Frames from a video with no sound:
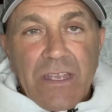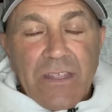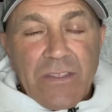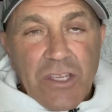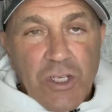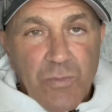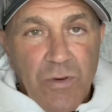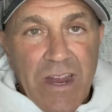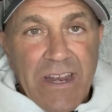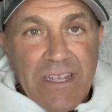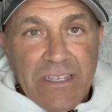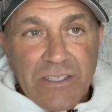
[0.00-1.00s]
the
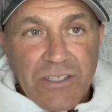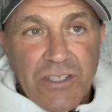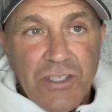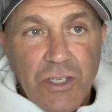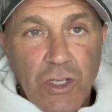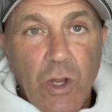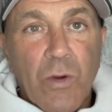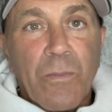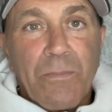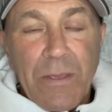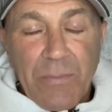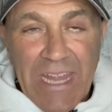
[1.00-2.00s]
spread is,
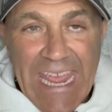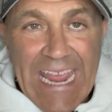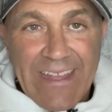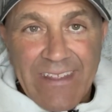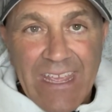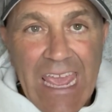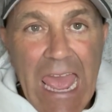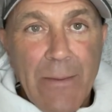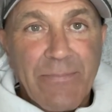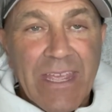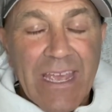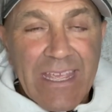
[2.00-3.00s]
people
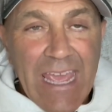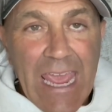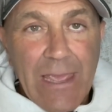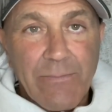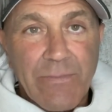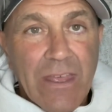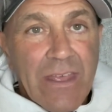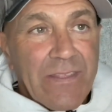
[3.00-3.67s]
handicapping a game.